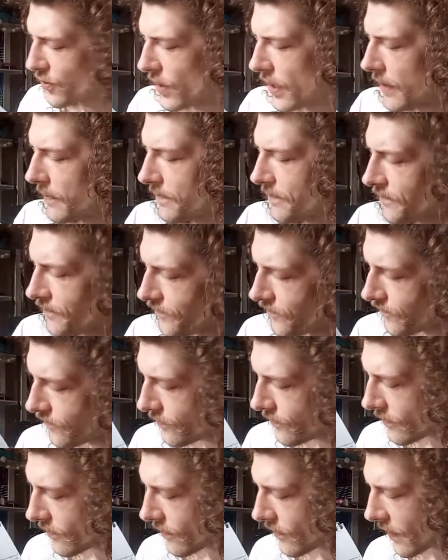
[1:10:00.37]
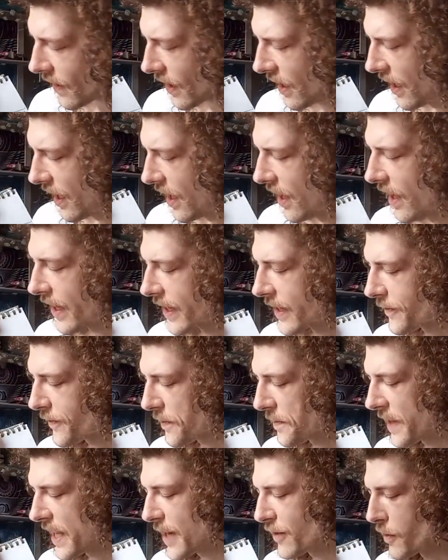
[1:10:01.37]
right? And then
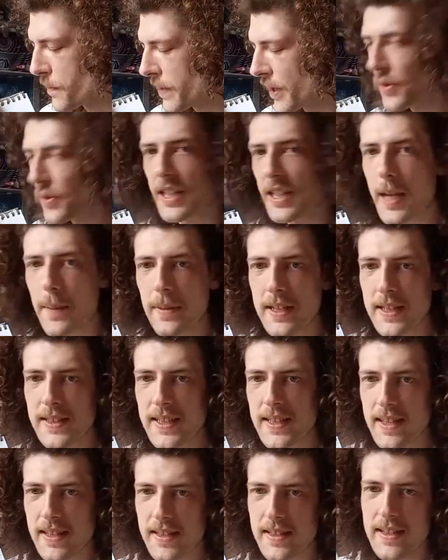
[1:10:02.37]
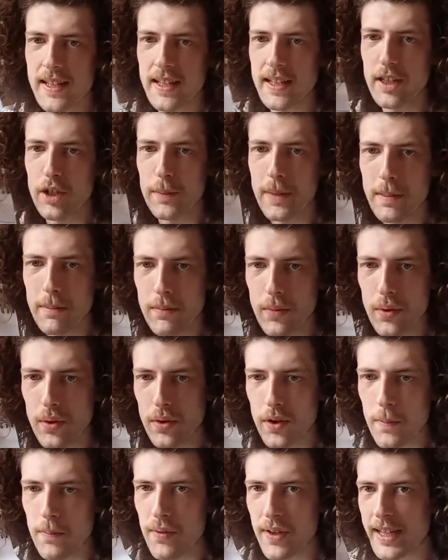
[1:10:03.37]
from there, we're building up an intensity a little bit
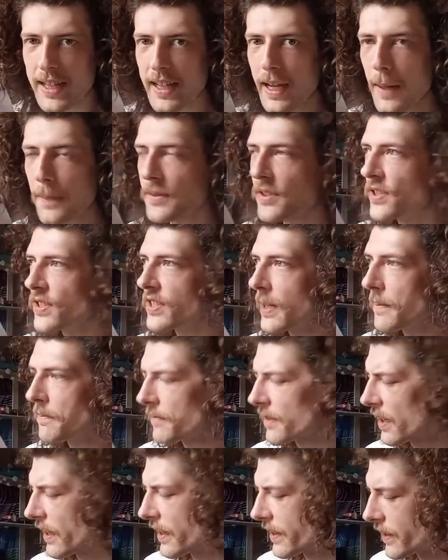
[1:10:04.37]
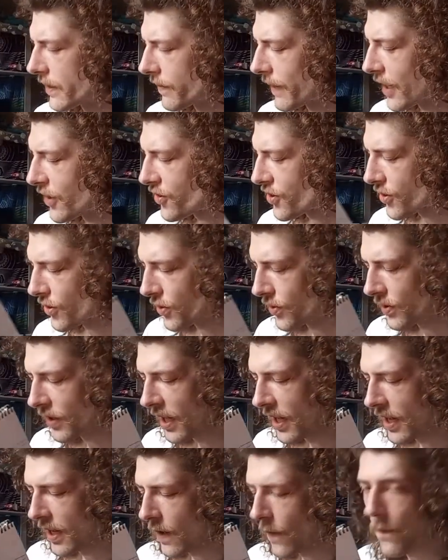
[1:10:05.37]
more, bringing it up to some kind of actual
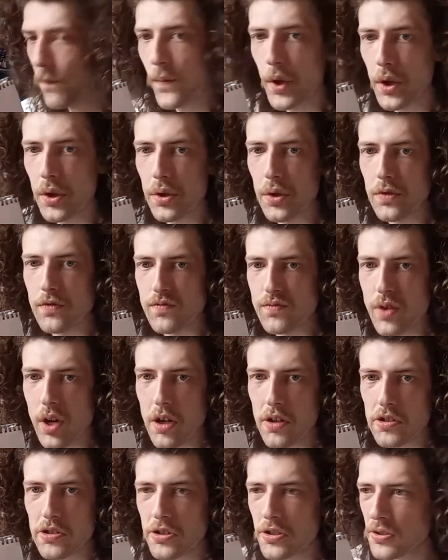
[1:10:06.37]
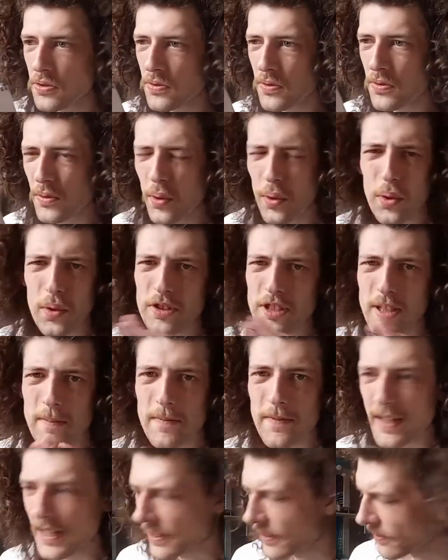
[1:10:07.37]
full rock or
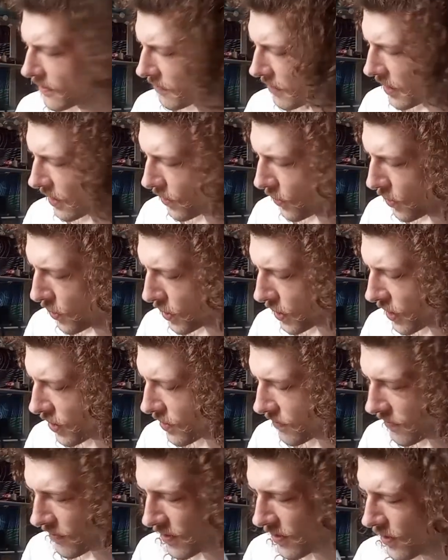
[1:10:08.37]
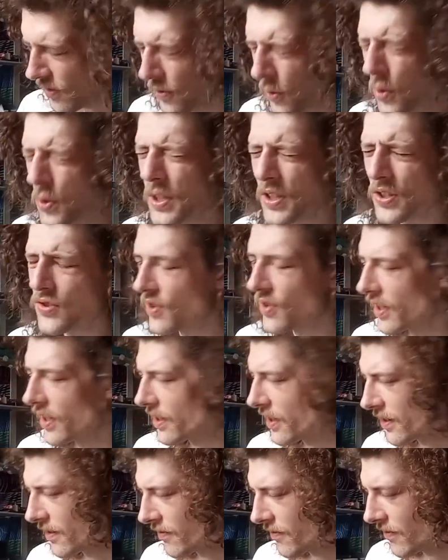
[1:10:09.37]
something orchestra
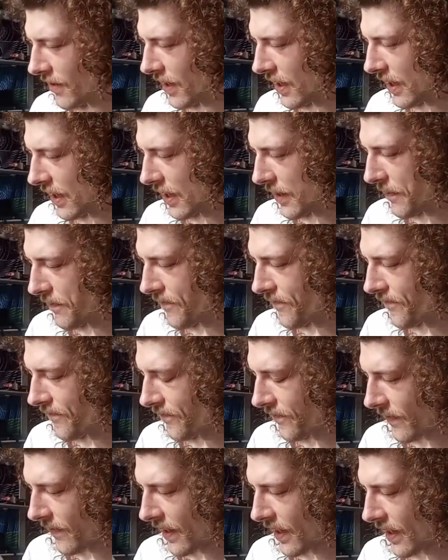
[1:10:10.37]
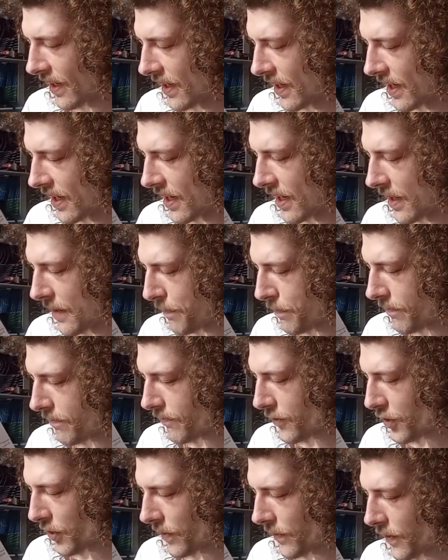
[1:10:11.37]
sort
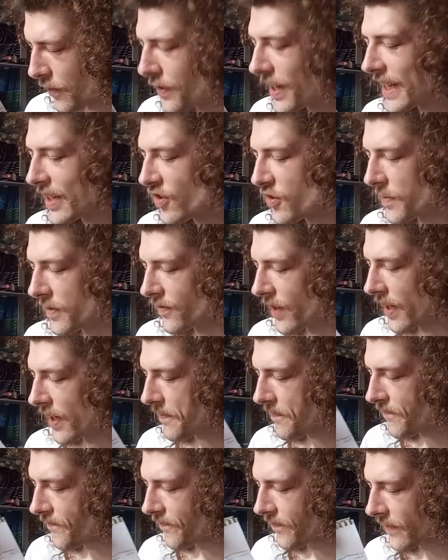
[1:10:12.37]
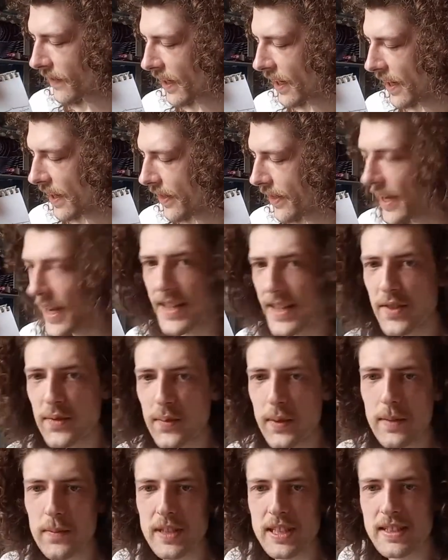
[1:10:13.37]
of arrangement, right? That's
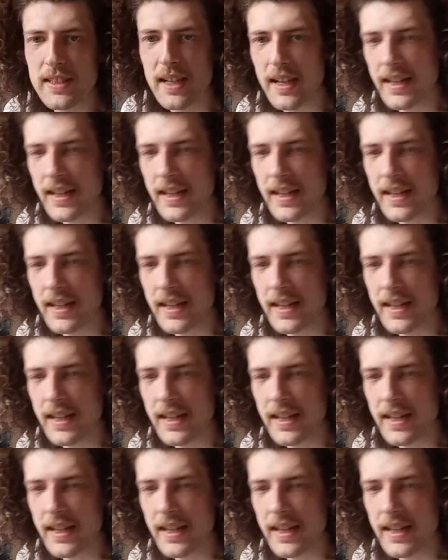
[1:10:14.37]
when we start